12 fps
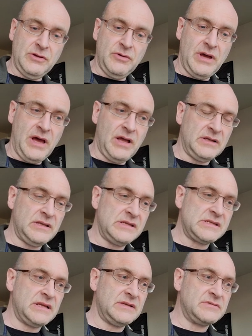new hard
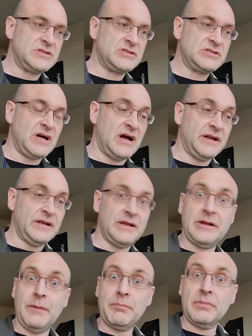disk and I've started
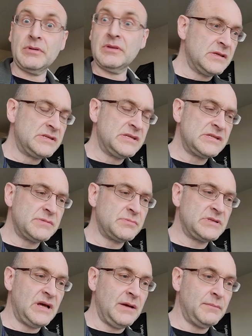it up. The system
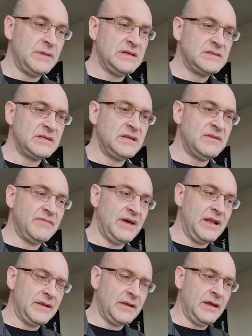time is
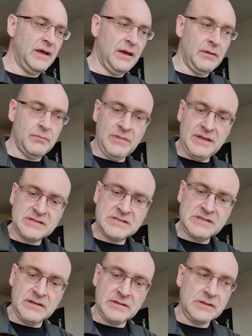invalid. Yeah, that's
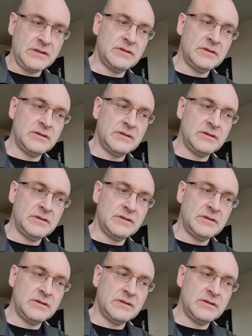nothing